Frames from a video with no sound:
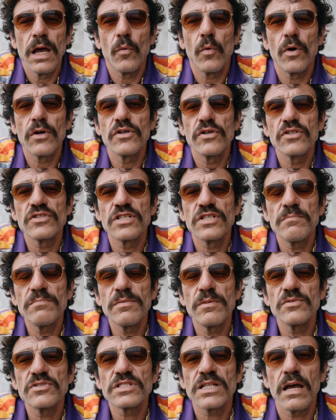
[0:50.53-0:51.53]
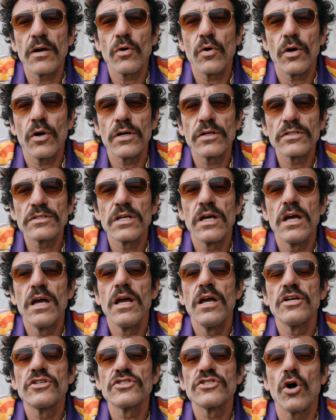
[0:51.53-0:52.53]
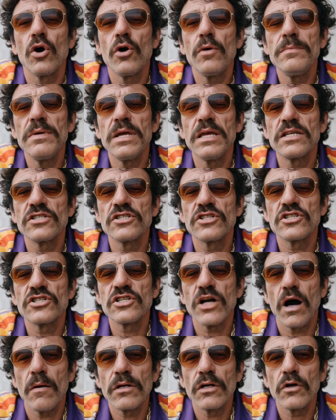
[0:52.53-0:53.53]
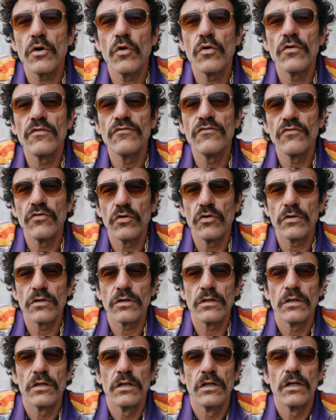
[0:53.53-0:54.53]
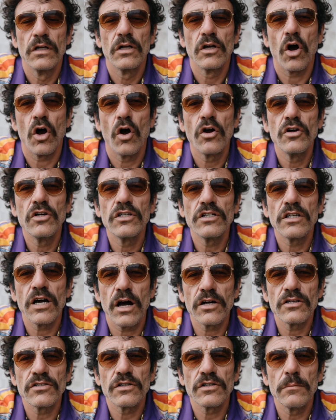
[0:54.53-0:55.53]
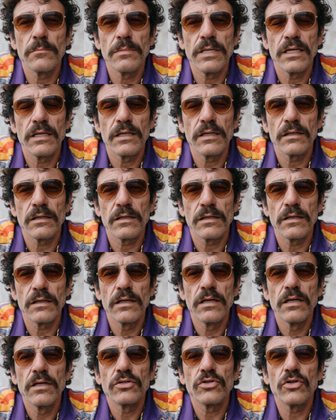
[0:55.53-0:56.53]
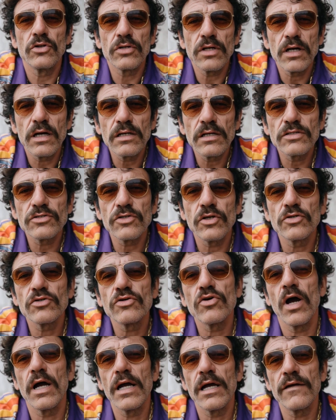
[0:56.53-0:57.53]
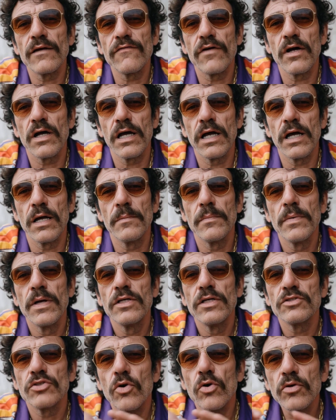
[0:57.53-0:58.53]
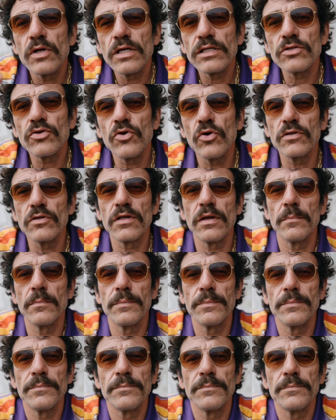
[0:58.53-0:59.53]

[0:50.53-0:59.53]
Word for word: When your symptoms get worse, don't be a stubborn old fool. Call your doctor immediately. Your lungs are crying for help. Don't ignore them.